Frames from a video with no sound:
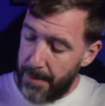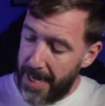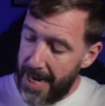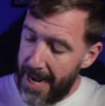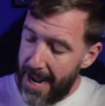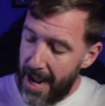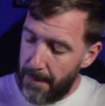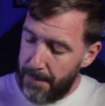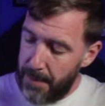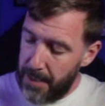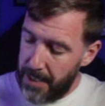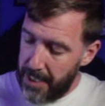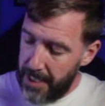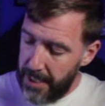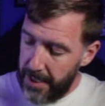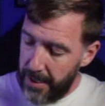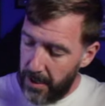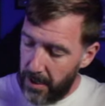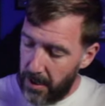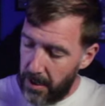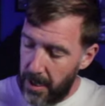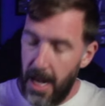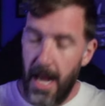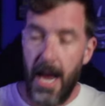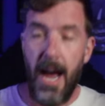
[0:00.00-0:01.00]
cap in
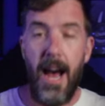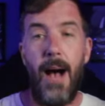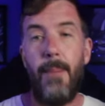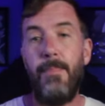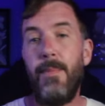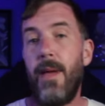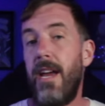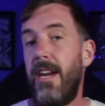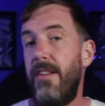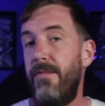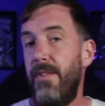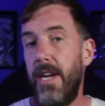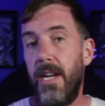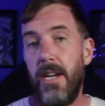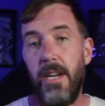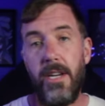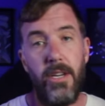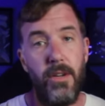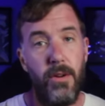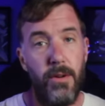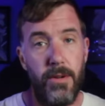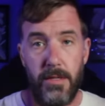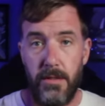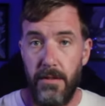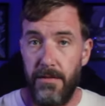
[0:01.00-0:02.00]
here. I'm not even going to
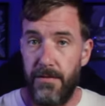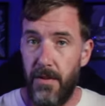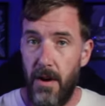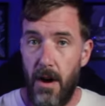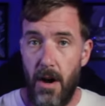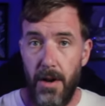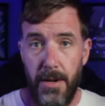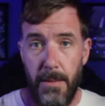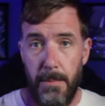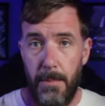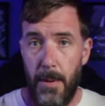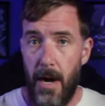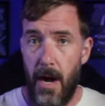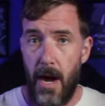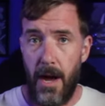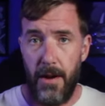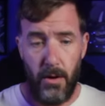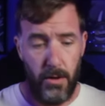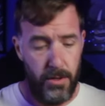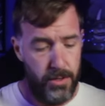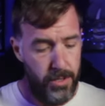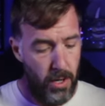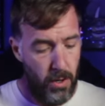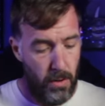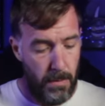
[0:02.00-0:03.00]
use the volume pot
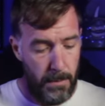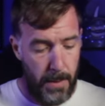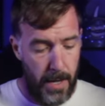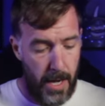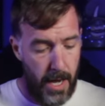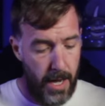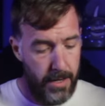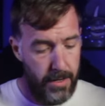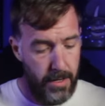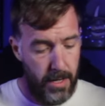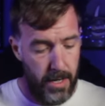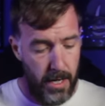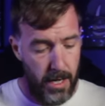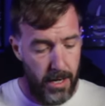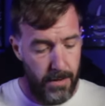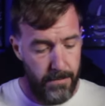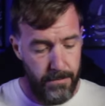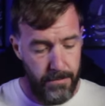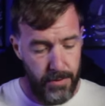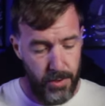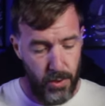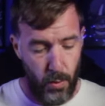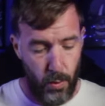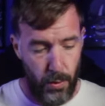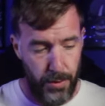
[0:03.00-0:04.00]
or tone pot.
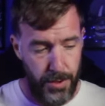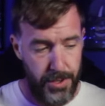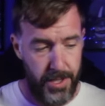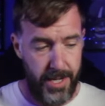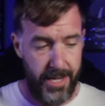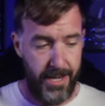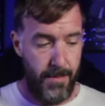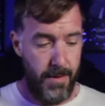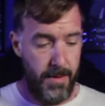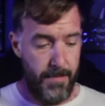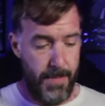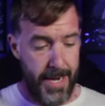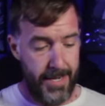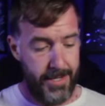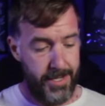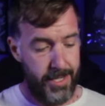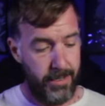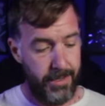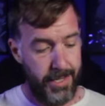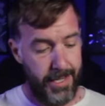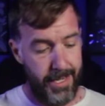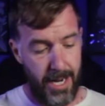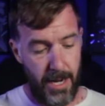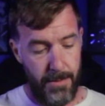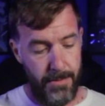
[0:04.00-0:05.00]
So we're just going to be
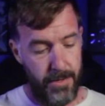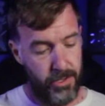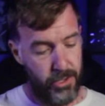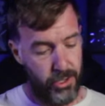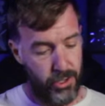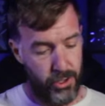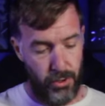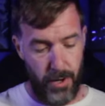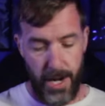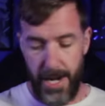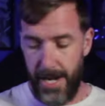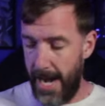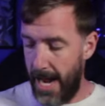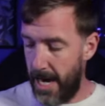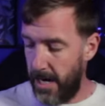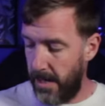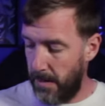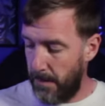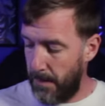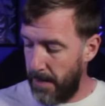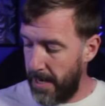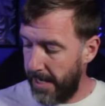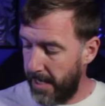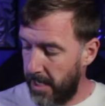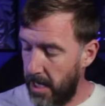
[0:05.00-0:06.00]
basically coming straight out of
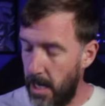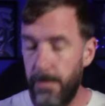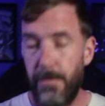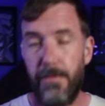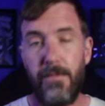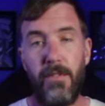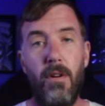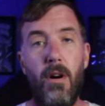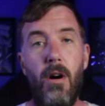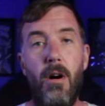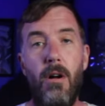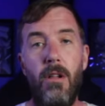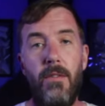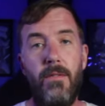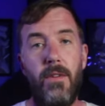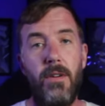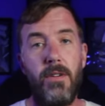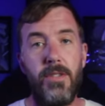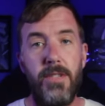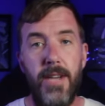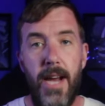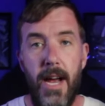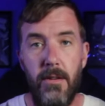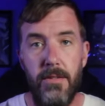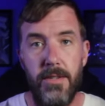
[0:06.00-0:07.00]
the pickup for all of our
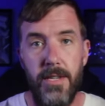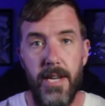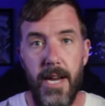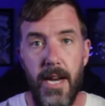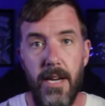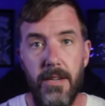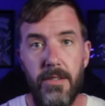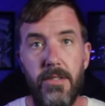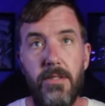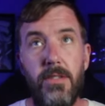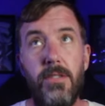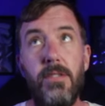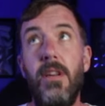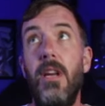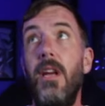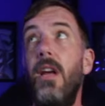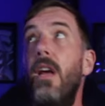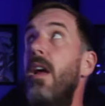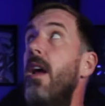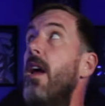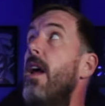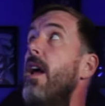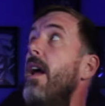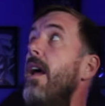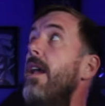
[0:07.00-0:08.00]
sound tests.
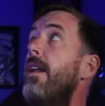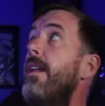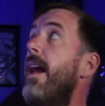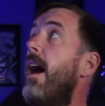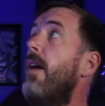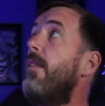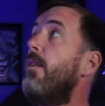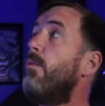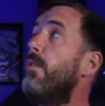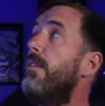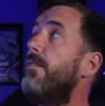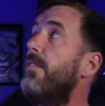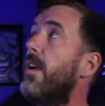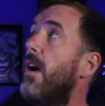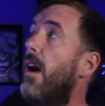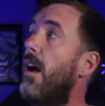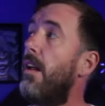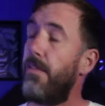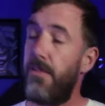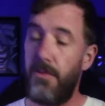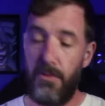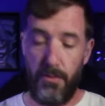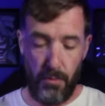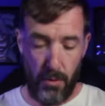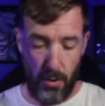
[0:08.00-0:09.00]
And now that we've
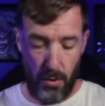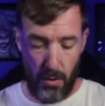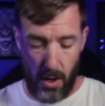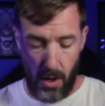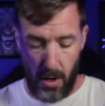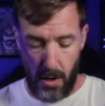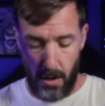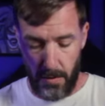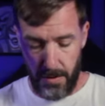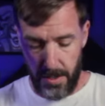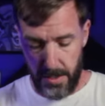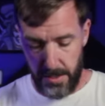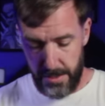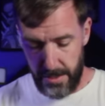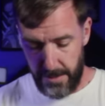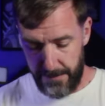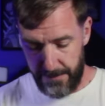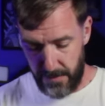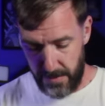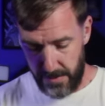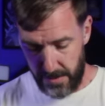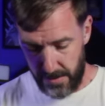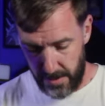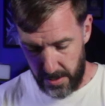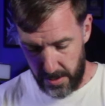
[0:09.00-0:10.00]
gone through all the
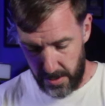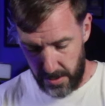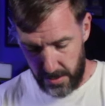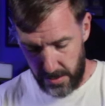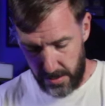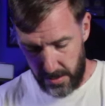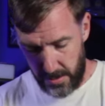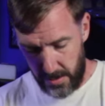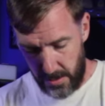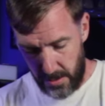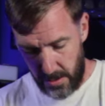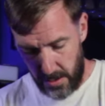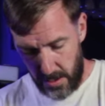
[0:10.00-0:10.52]
differences,